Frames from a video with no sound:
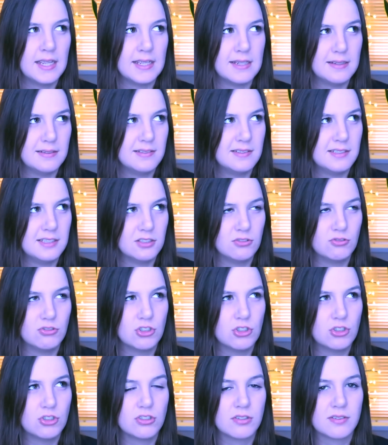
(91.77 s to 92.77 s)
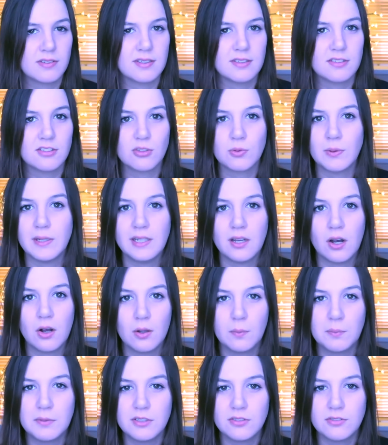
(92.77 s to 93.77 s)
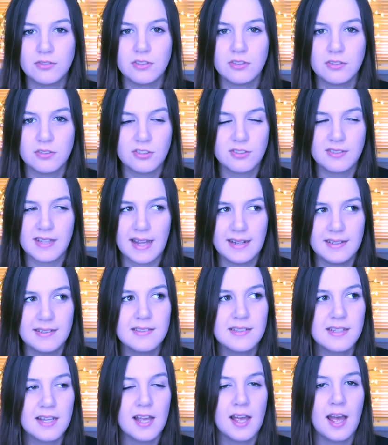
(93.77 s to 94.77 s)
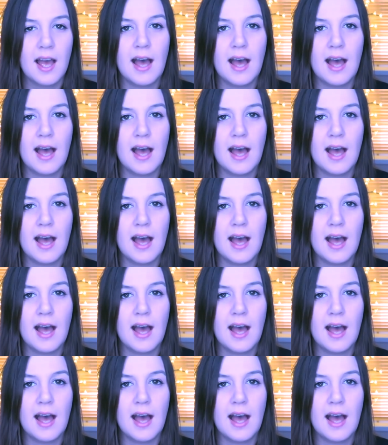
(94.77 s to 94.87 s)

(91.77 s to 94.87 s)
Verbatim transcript: Indian rose and sweet almond scent,